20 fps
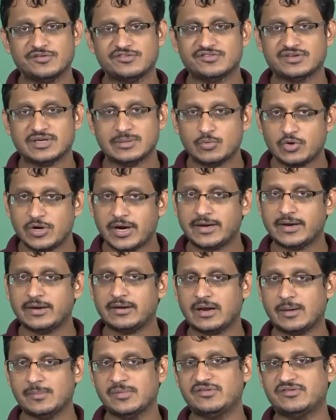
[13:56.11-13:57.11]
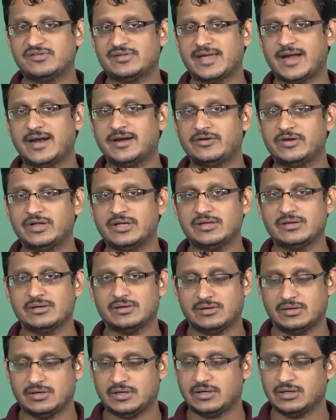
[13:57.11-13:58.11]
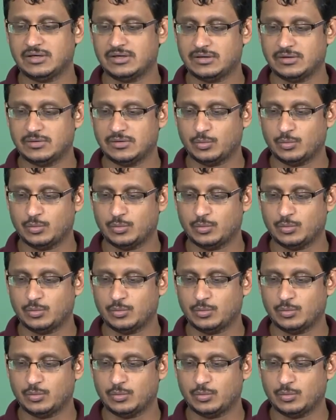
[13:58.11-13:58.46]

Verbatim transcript: stimulated Raman scattering uh,